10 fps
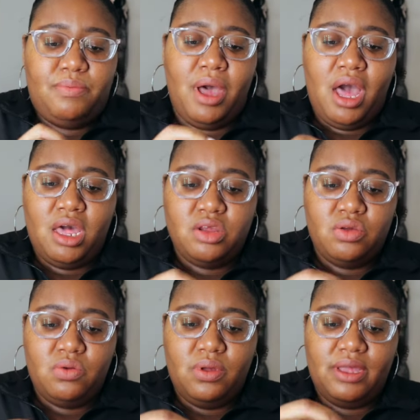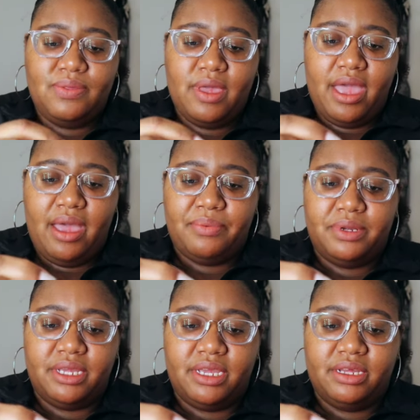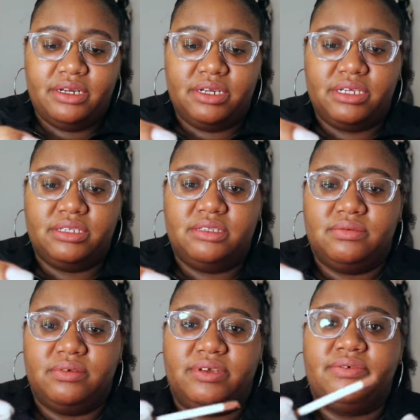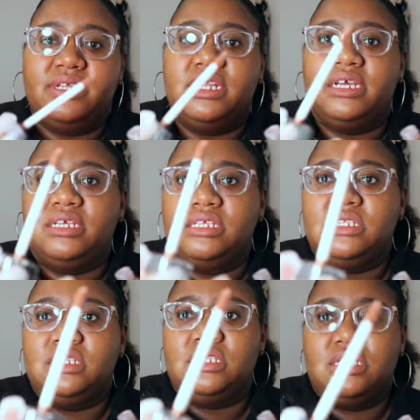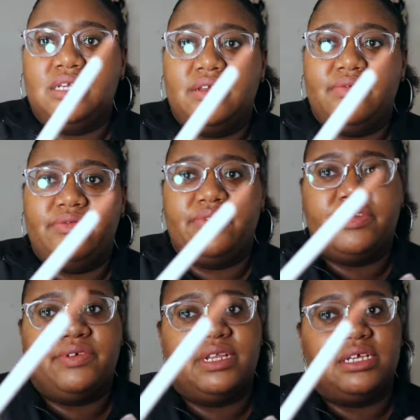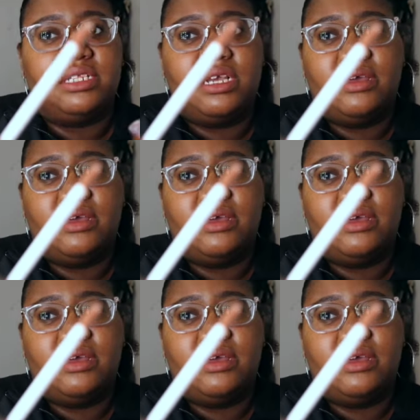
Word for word: bottle, and the applicator is very nice, very nice